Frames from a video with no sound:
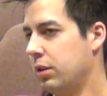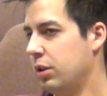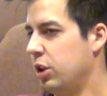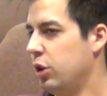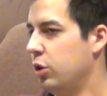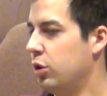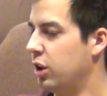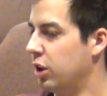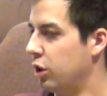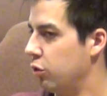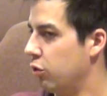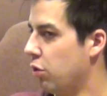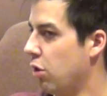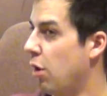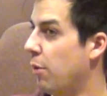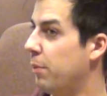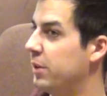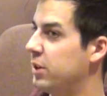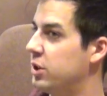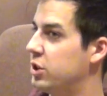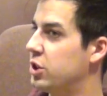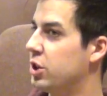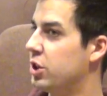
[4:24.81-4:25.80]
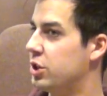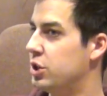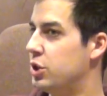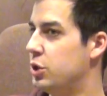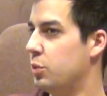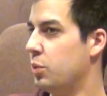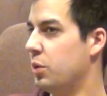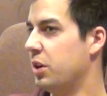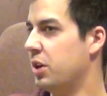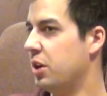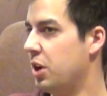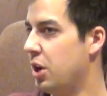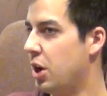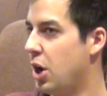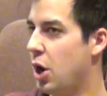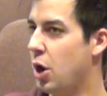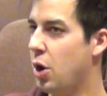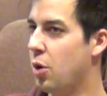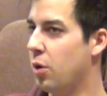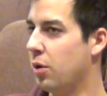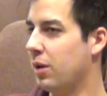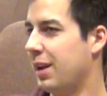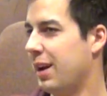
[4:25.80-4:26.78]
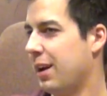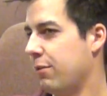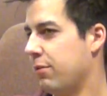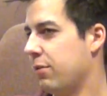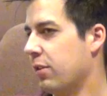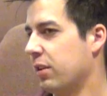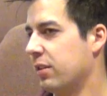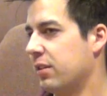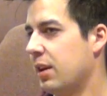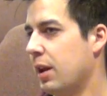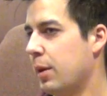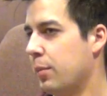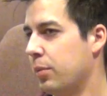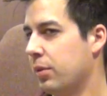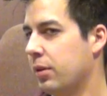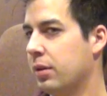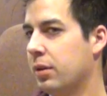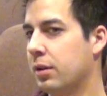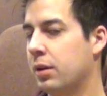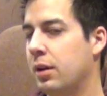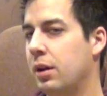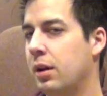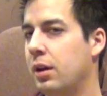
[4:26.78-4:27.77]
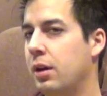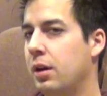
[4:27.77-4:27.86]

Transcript: didn't grow up in church, you wouldn't know. Like, for example,